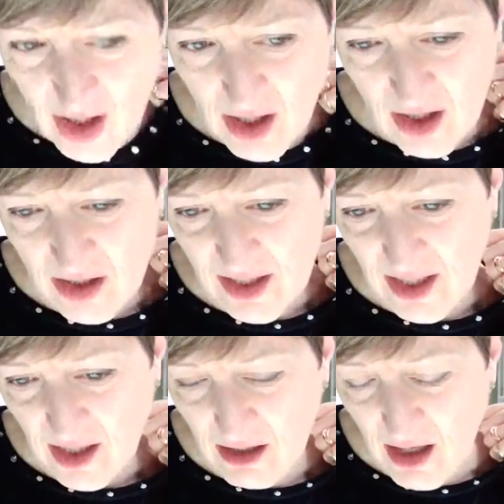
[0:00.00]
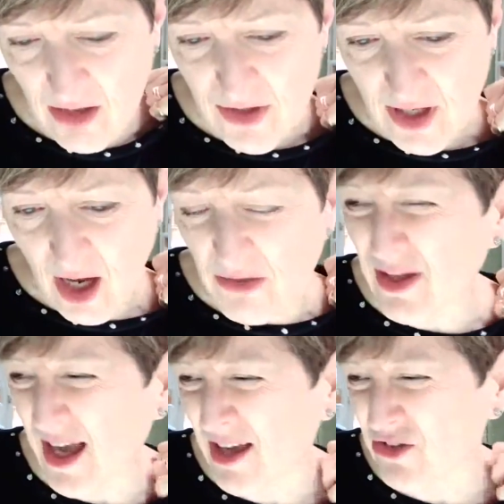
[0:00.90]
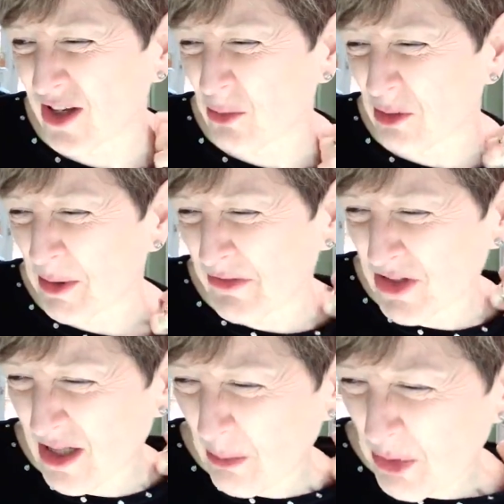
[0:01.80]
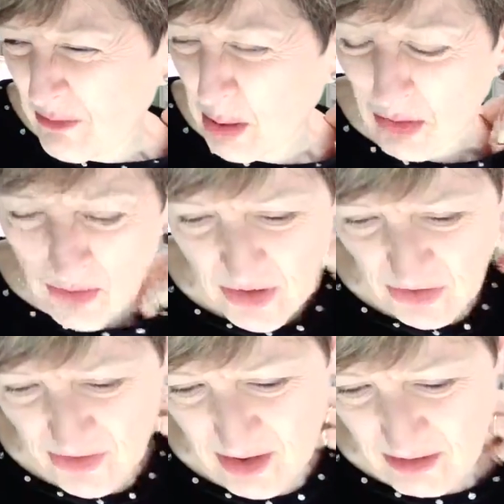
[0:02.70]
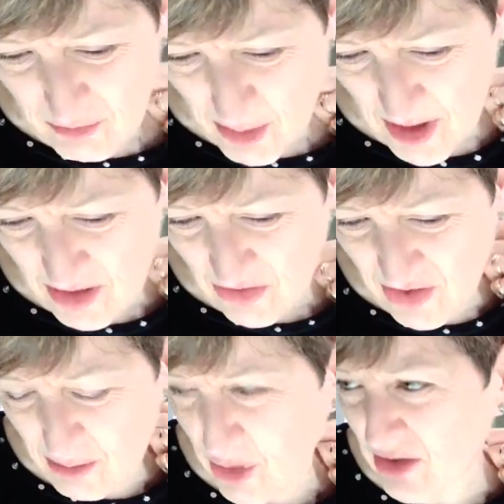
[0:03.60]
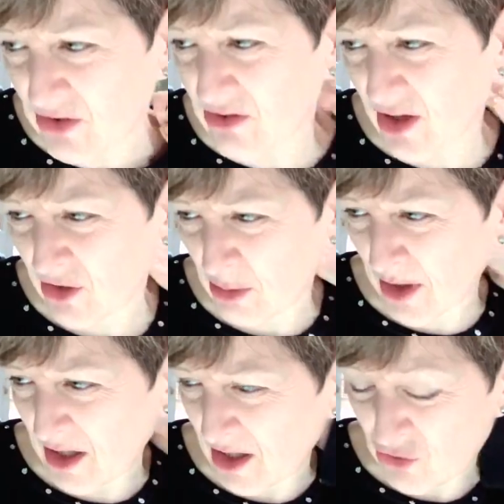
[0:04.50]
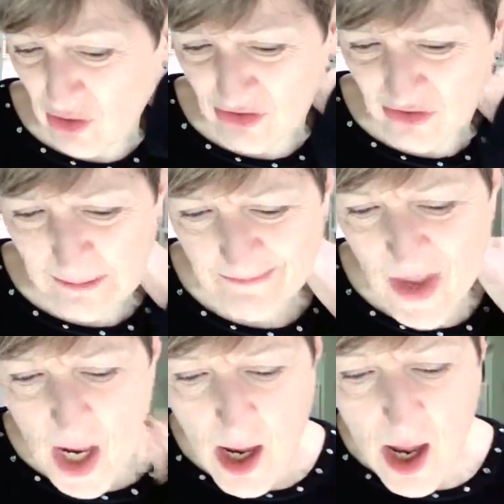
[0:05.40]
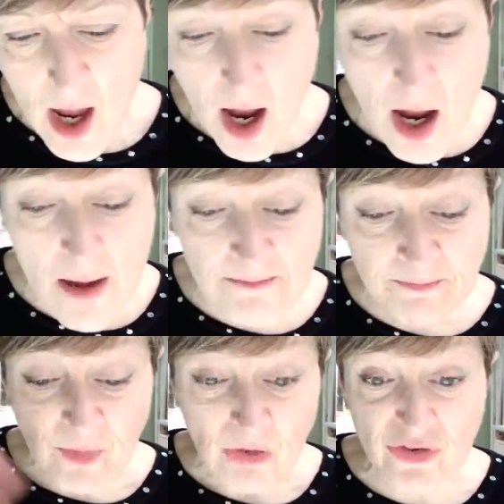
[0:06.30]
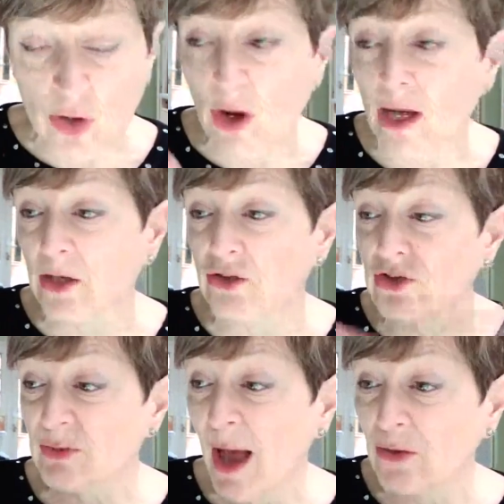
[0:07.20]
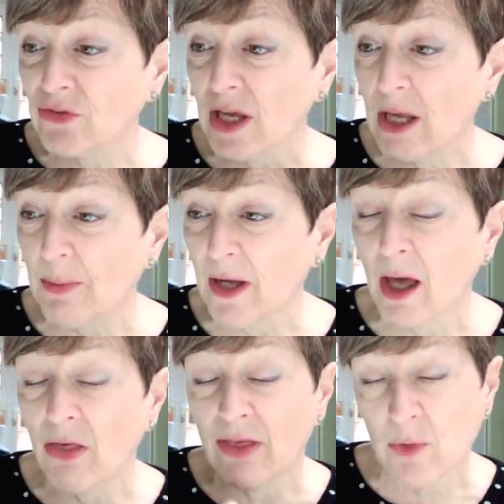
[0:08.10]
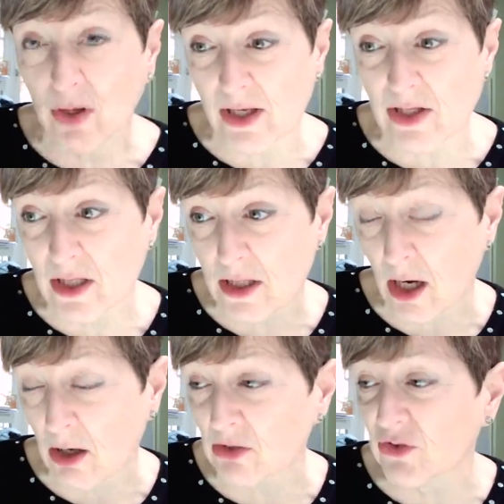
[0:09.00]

Uh, yeah, I think I think actually it was a bit of a deliberate ploy just to remind us that Brexit's going to be interesting. Um, so I'm going to do some housekeeping, then we're going to start.